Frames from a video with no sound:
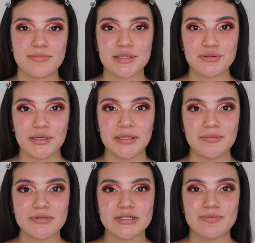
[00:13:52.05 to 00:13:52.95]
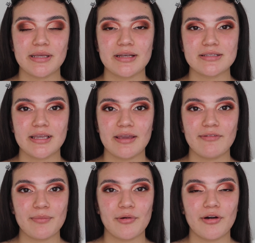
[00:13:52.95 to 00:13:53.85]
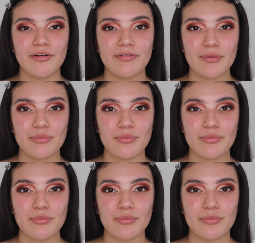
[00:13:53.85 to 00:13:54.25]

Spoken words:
between them just because they give it more of a